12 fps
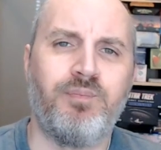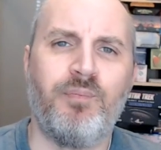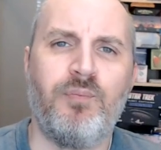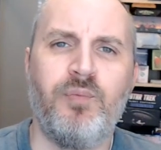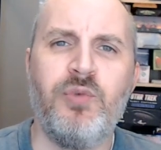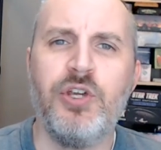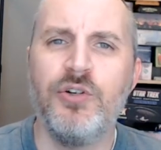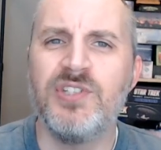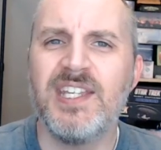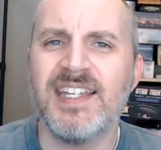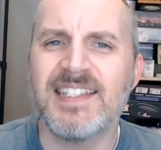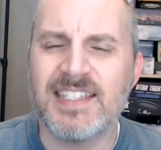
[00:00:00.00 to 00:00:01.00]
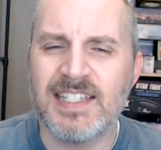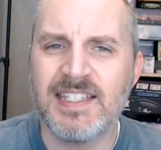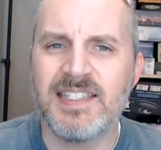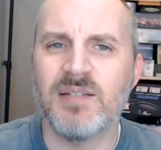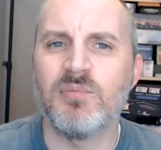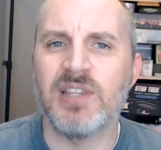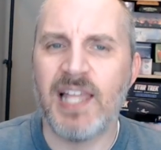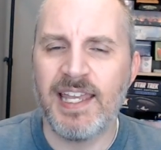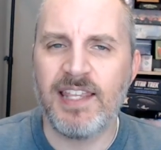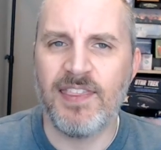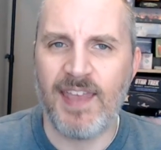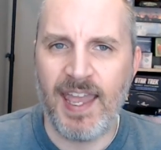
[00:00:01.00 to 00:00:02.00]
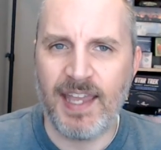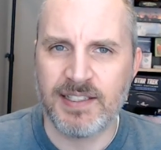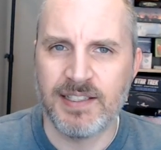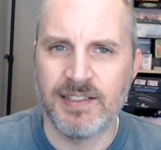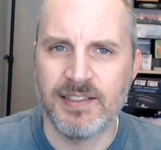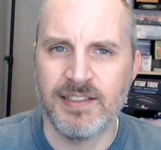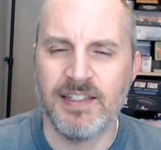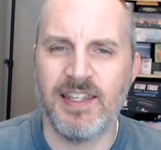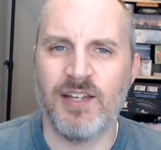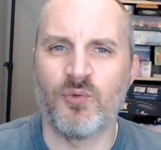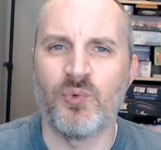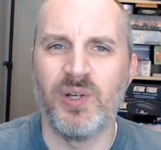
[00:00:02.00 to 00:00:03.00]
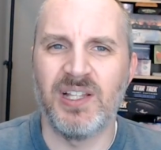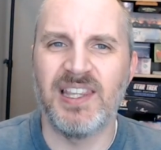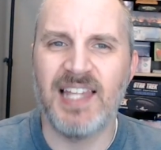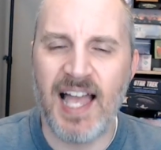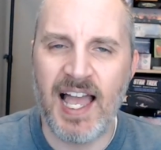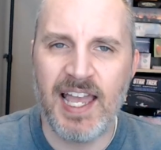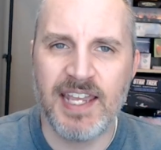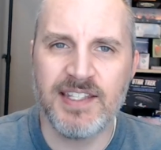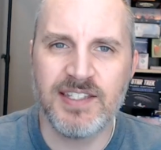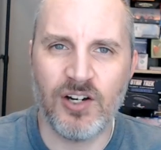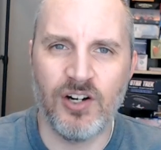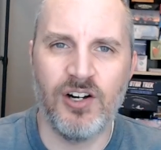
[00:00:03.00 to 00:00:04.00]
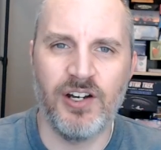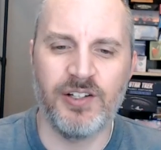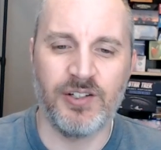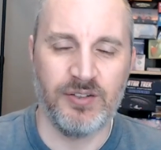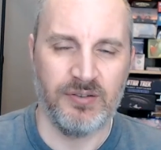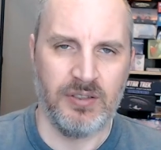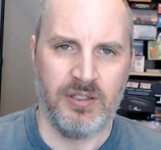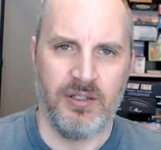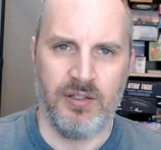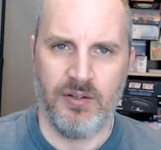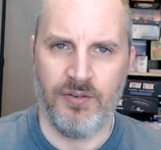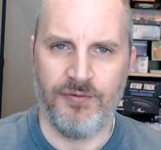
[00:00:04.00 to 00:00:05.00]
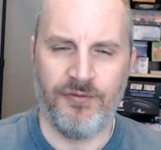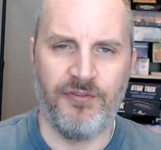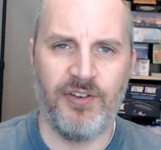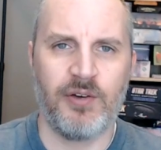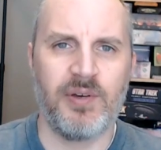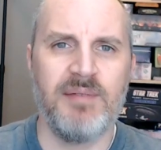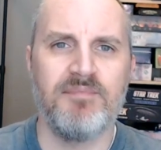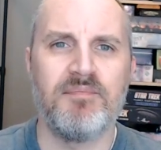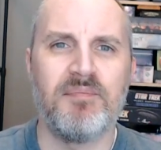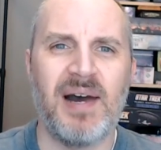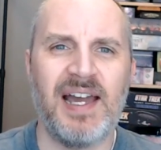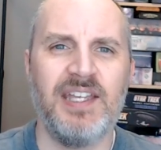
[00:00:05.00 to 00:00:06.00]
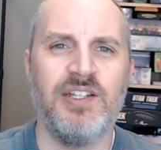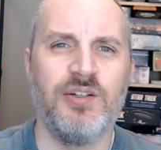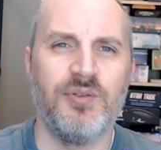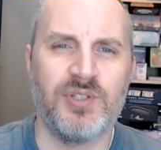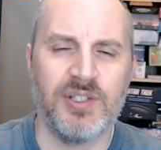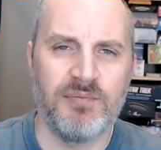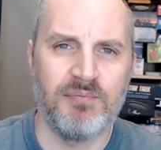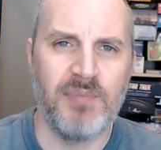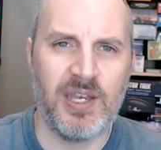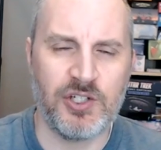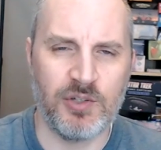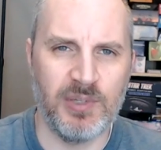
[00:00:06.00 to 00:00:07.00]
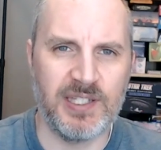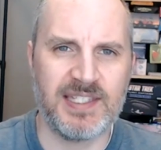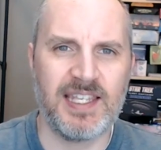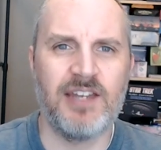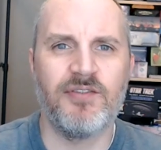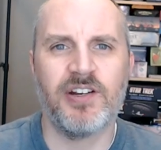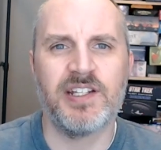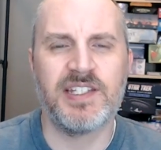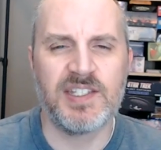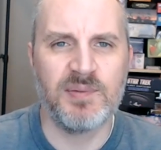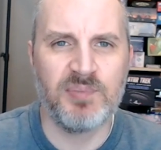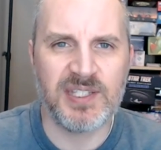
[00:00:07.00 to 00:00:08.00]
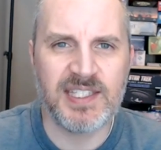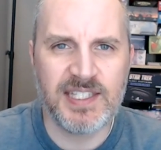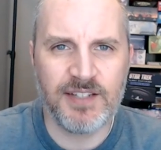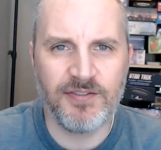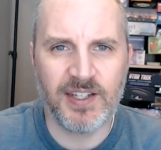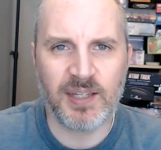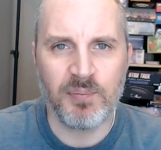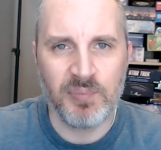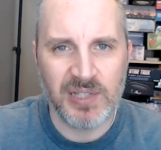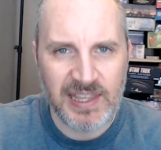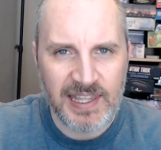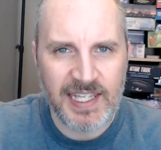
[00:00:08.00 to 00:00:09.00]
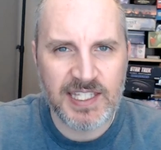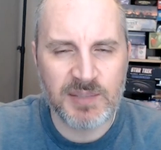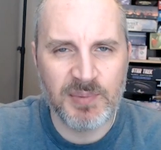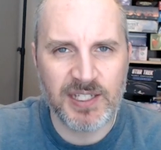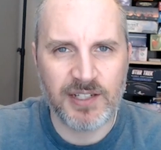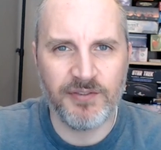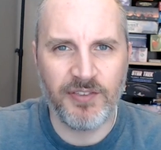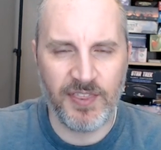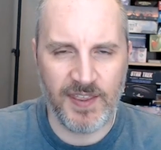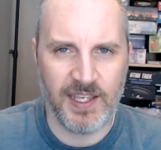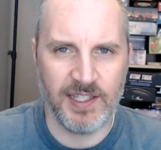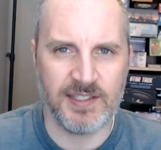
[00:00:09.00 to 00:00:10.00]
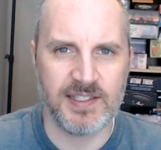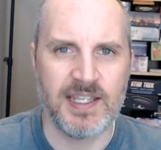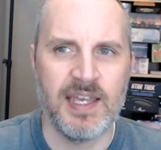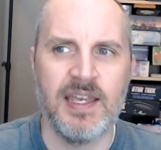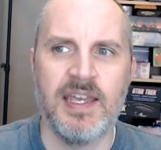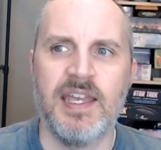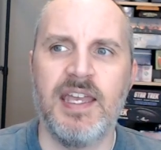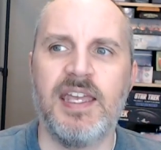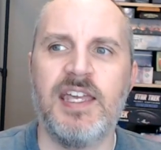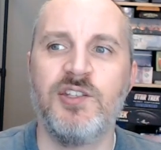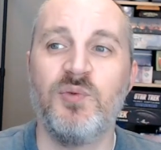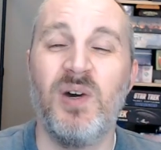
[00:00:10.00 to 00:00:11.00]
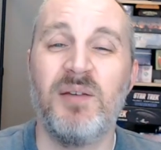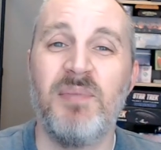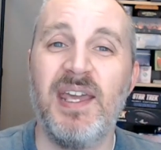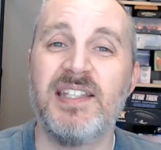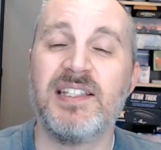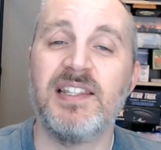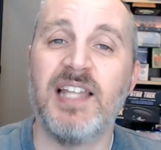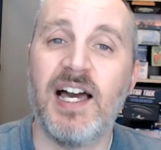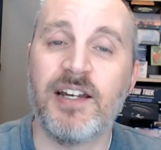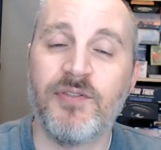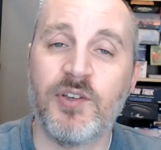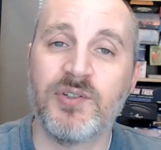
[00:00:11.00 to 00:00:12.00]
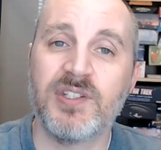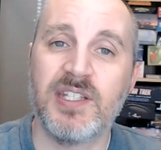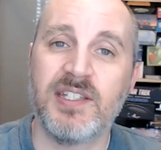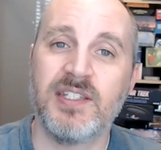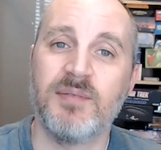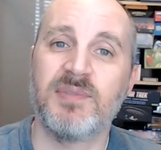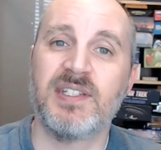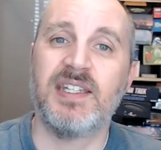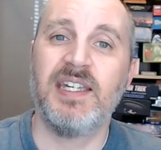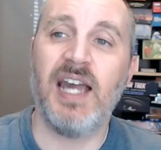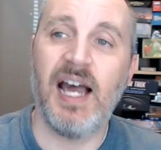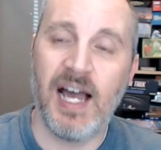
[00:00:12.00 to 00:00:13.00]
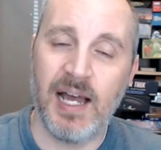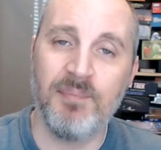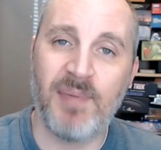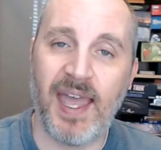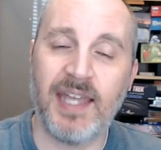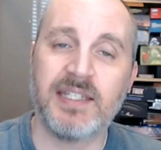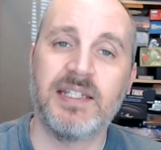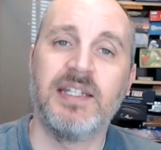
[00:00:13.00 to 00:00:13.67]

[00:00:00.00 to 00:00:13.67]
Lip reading: using a system like that relies on very minute measurements and very specific placement of things is what makes a lot of those systems combat